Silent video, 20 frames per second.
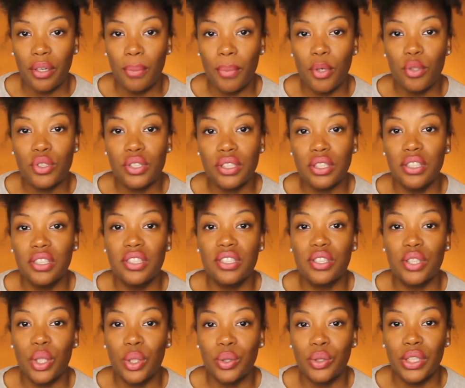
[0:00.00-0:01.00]
mostly
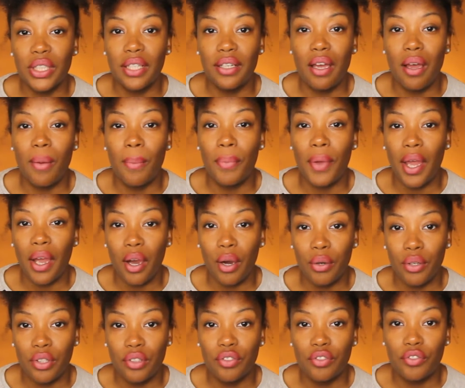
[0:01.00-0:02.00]
sold in a
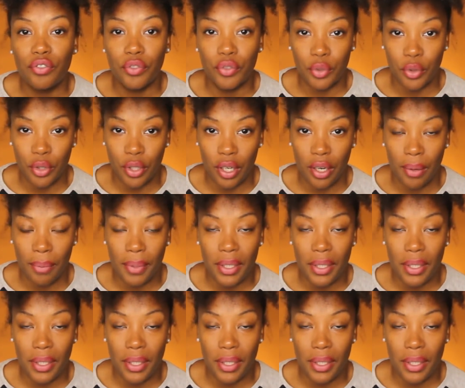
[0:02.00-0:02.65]
powder form.